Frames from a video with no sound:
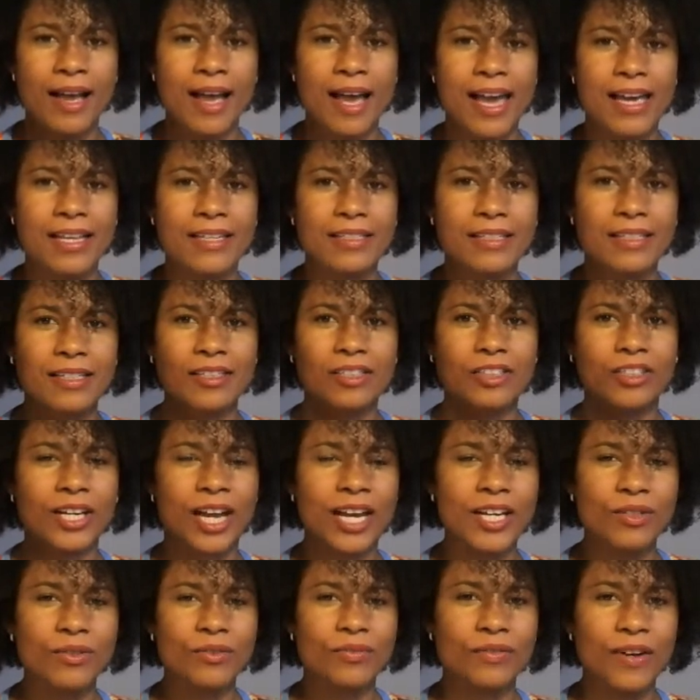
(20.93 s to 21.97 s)
and uh,
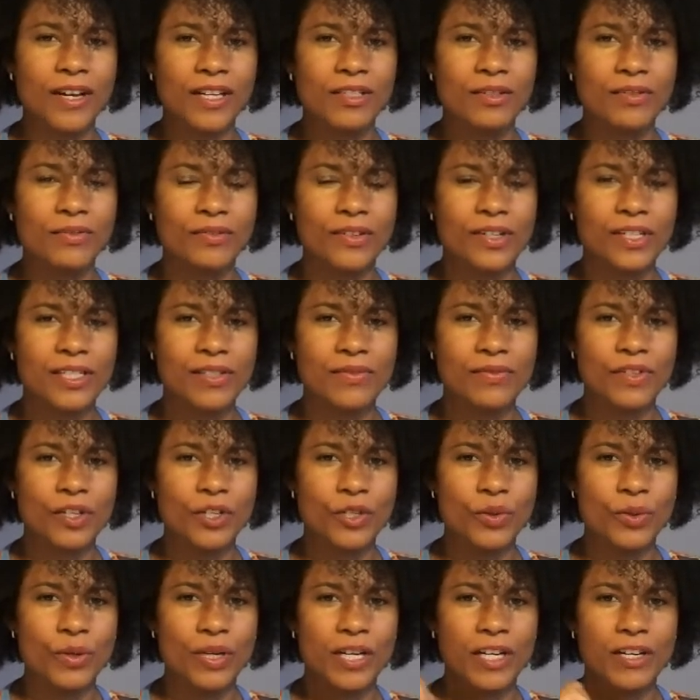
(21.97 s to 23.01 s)
try to find the first
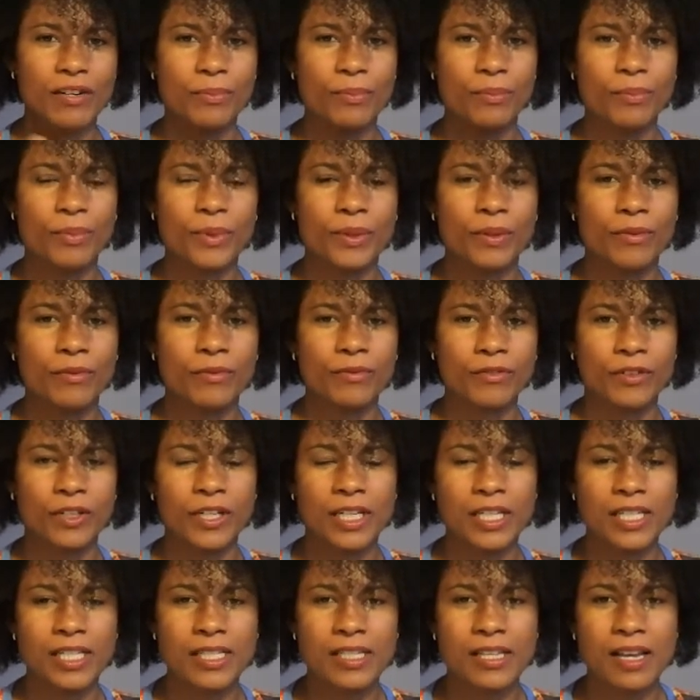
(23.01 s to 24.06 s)
video here
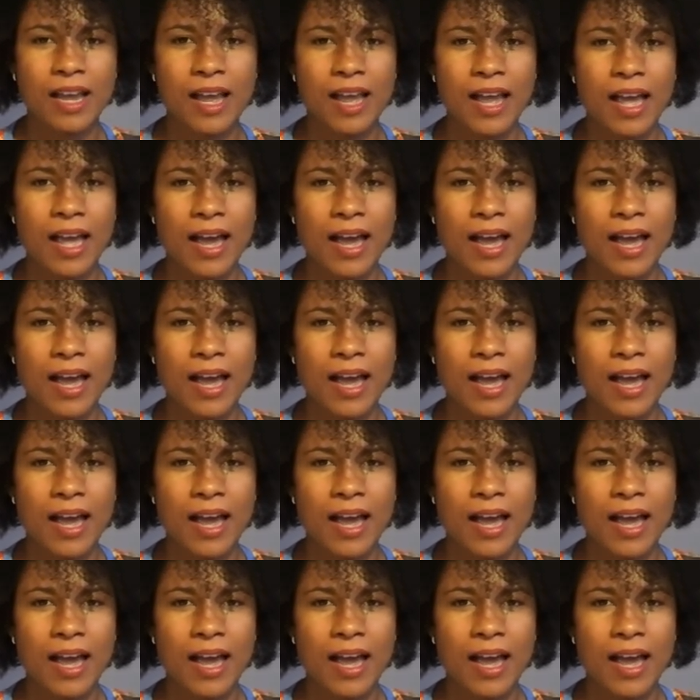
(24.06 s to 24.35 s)
first